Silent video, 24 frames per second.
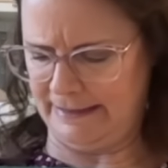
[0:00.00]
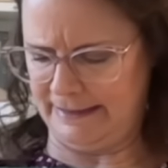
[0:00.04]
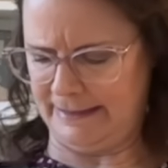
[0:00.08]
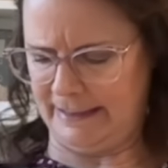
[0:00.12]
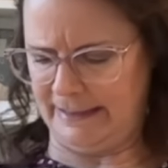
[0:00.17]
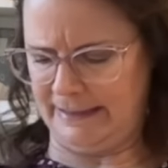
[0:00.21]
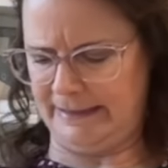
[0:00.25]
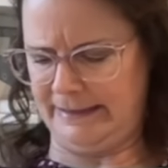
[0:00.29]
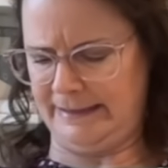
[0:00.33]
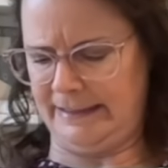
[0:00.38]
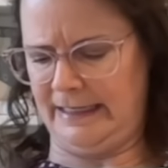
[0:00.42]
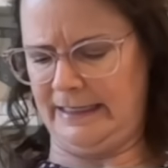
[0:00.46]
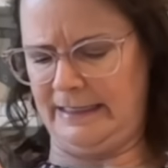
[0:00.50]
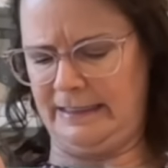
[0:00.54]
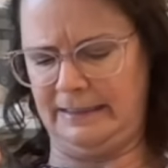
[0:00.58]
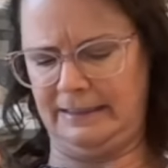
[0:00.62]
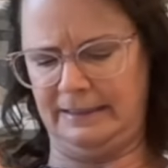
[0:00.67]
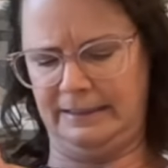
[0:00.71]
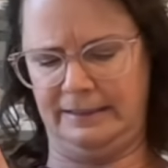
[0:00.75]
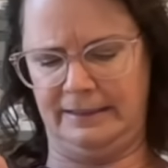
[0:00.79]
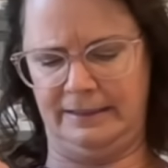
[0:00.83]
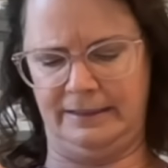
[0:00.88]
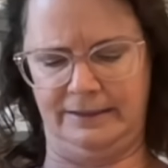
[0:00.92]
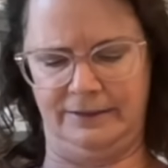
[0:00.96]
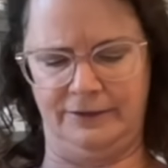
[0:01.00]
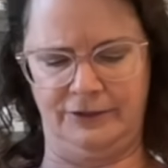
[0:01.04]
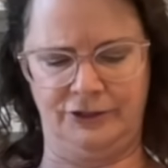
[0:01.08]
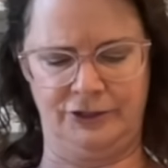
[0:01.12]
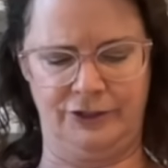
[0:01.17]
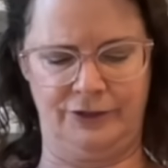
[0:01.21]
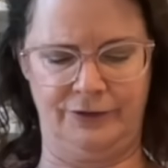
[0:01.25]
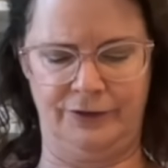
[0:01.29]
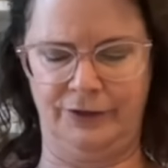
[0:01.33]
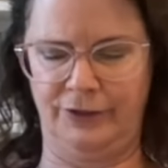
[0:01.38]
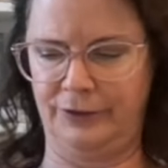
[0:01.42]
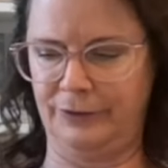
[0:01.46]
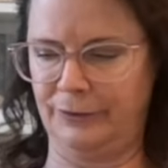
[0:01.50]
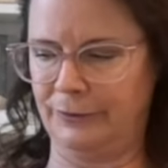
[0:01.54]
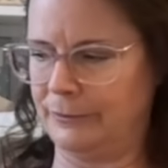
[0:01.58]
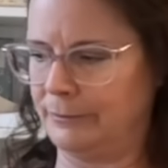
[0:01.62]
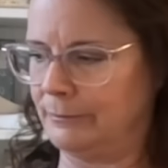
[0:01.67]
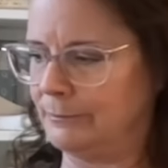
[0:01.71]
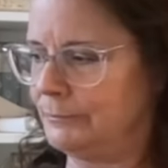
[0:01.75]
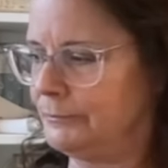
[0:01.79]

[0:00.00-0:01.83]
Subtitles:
Sunset, and I'll show you